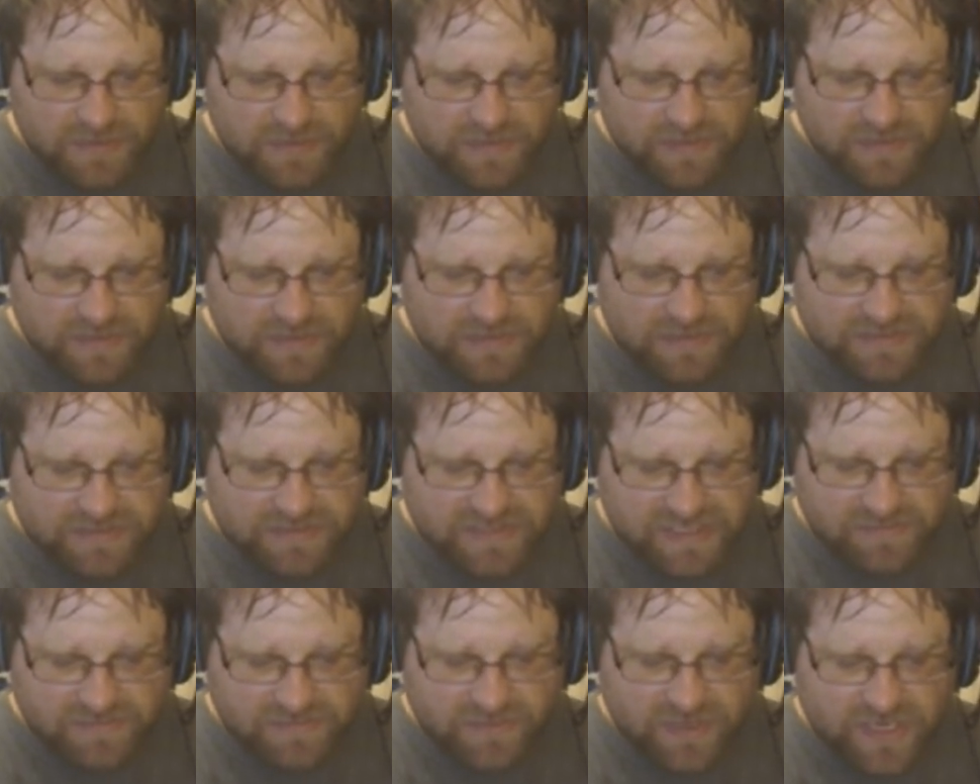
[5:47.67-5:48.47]
The
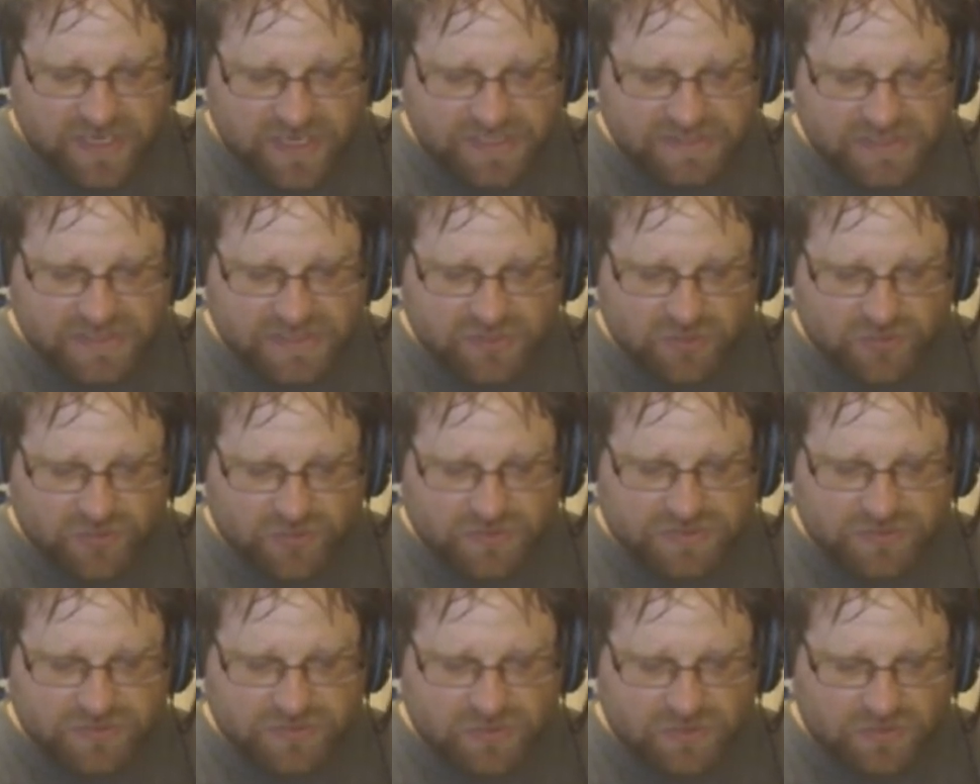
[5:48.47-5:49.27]
samurai
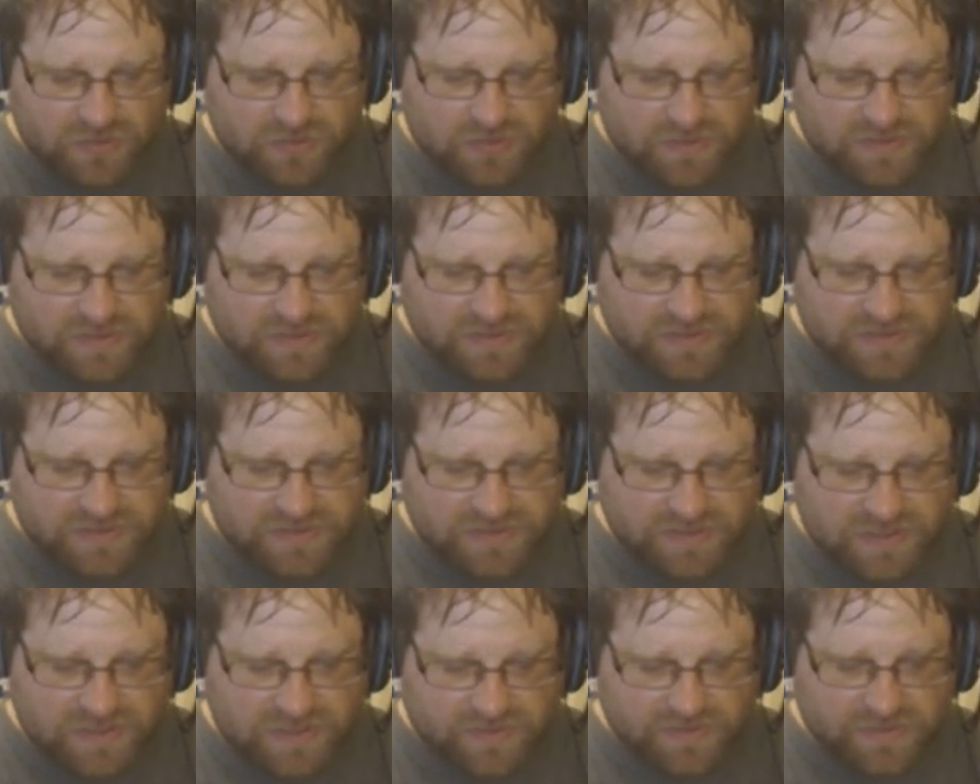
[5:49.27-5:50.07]
school's rules
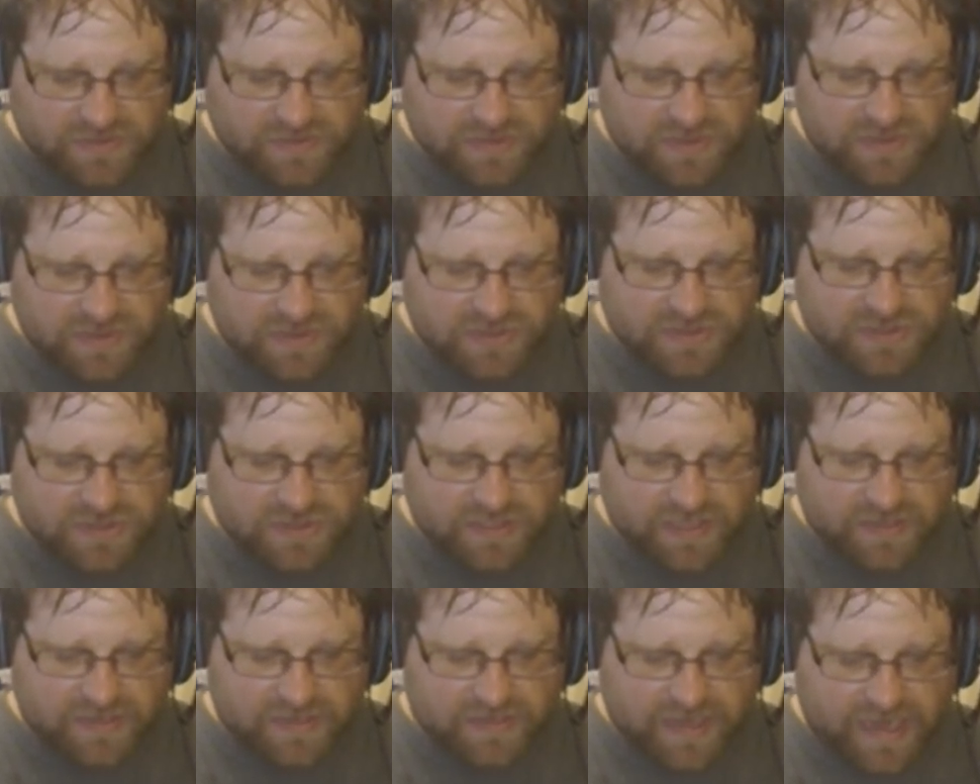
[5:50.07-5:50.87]
don't
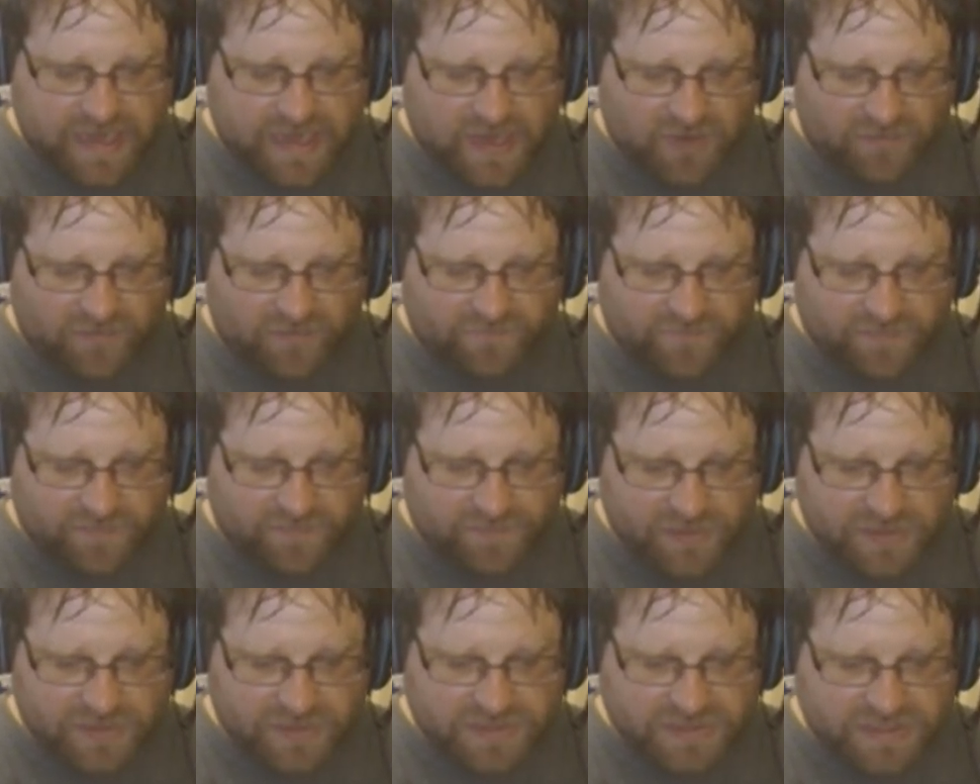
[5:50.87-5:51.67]
usually allow for
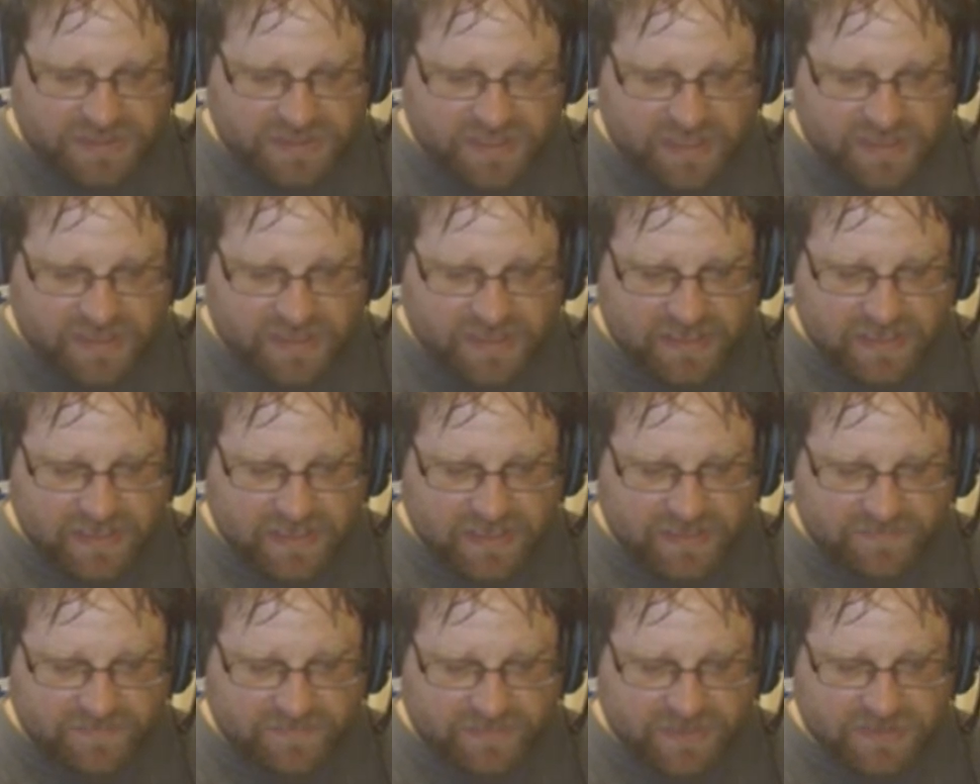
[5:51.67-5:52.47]

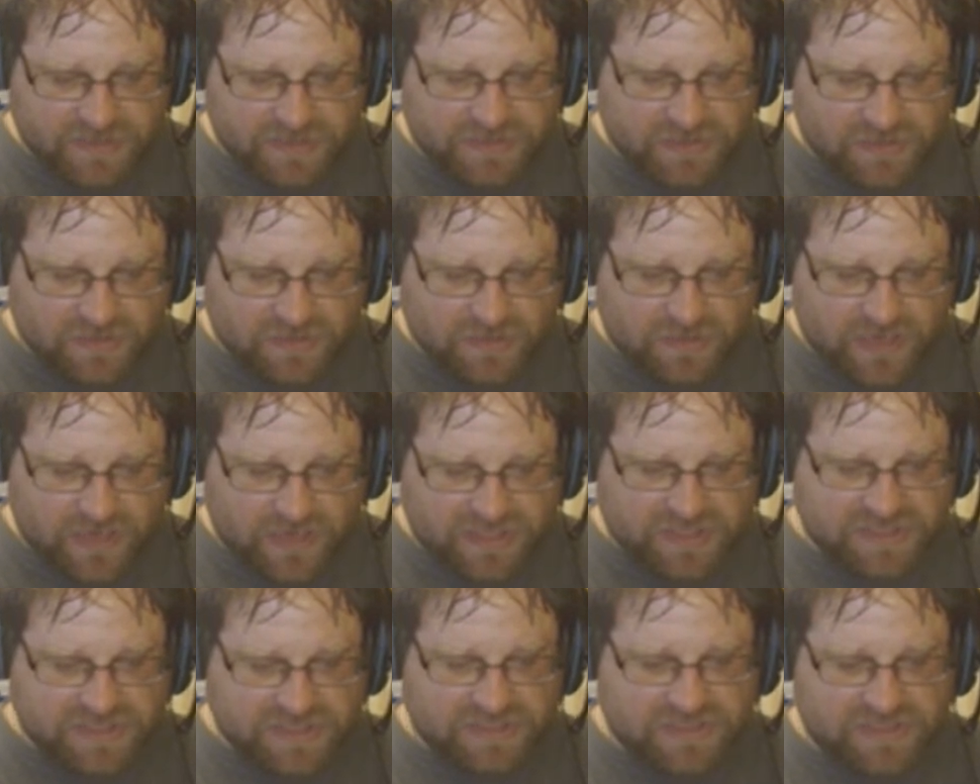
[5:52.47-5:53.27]
personal
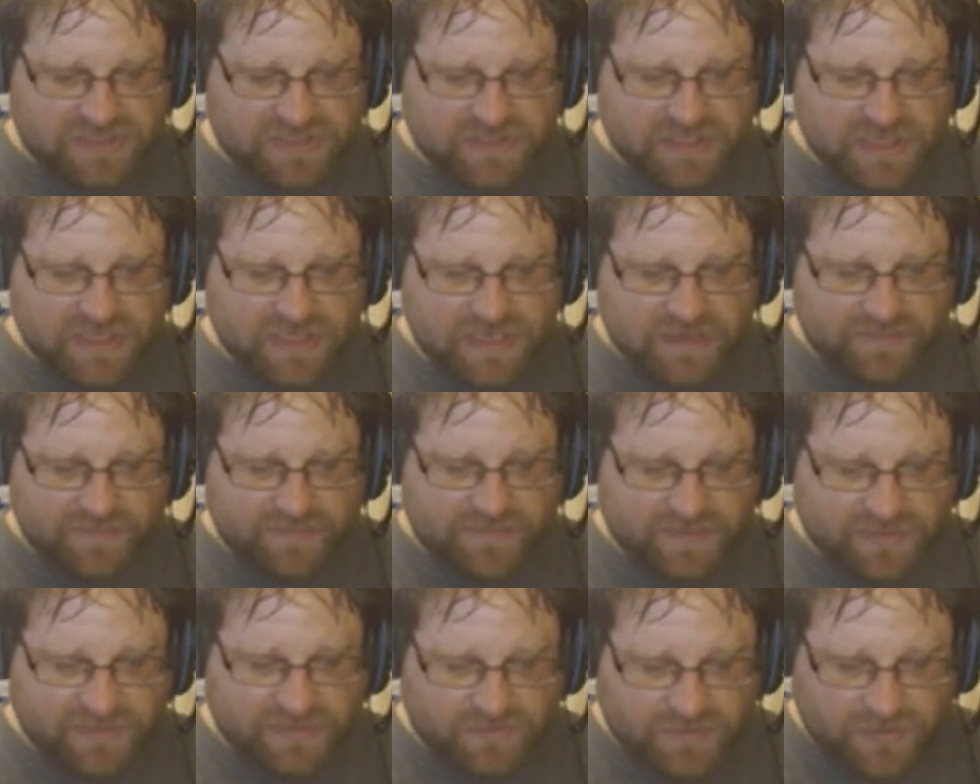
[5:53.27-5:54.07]
grudges,
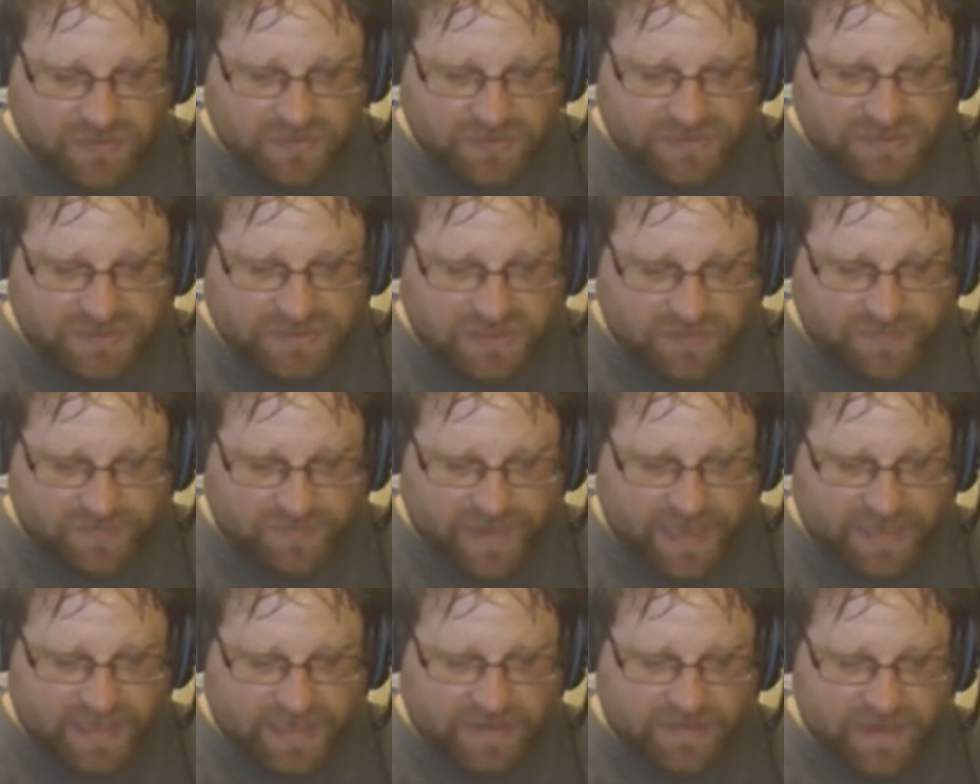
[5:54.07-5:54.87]
but the rules don't
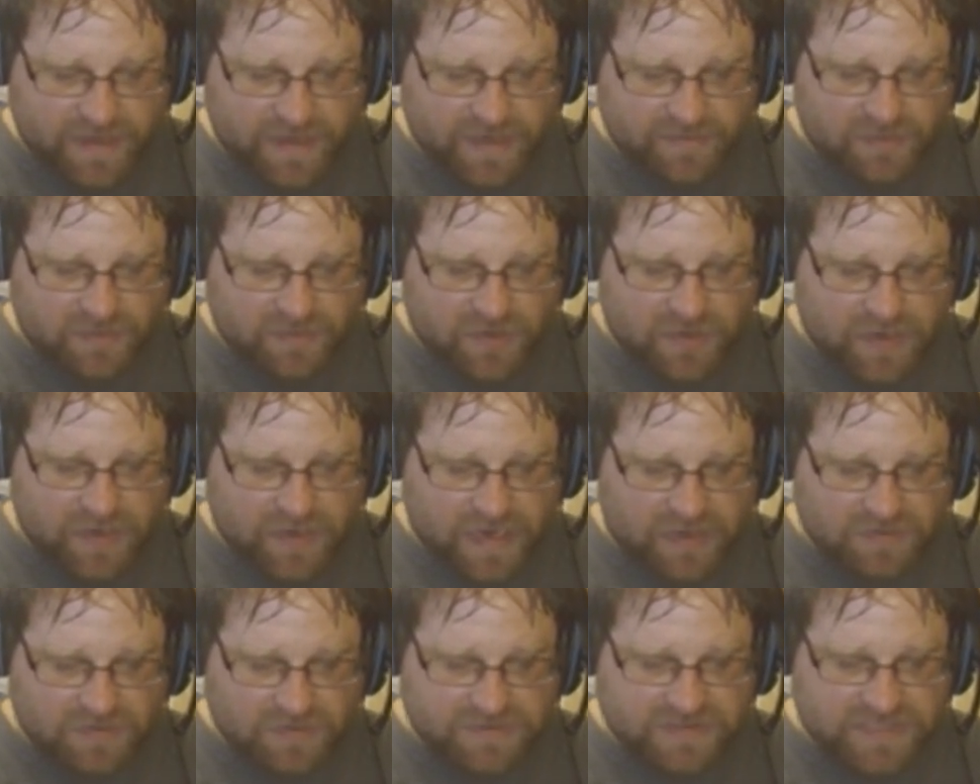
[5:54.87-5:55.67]
matter anymore
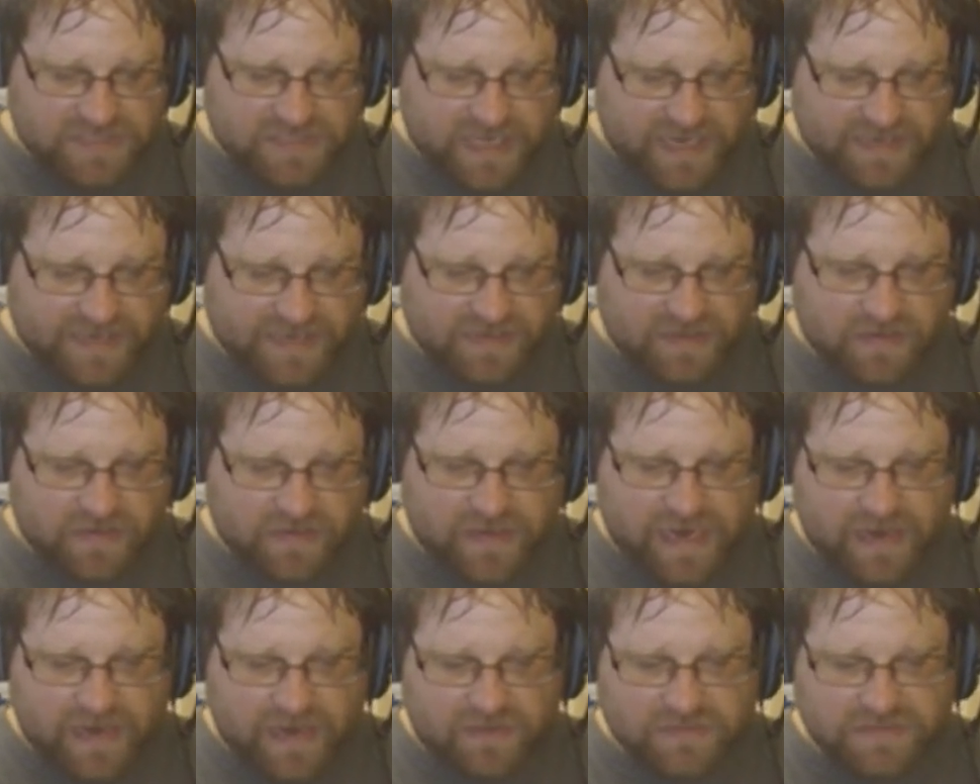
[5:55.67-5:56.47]
outside the
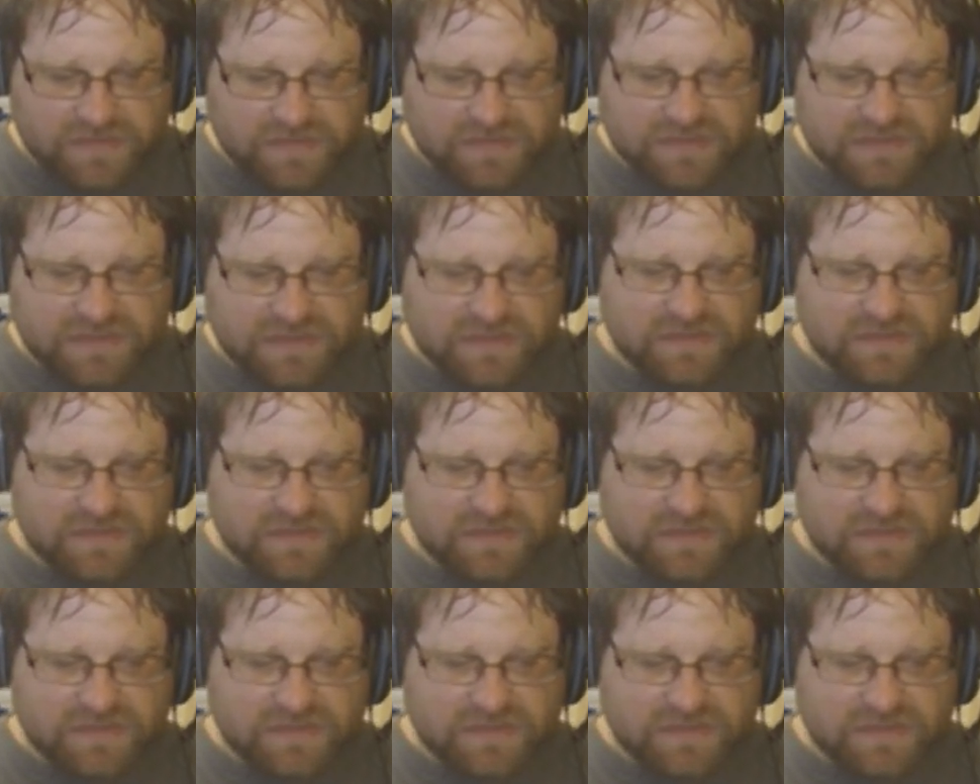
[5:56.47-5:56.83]
grounds.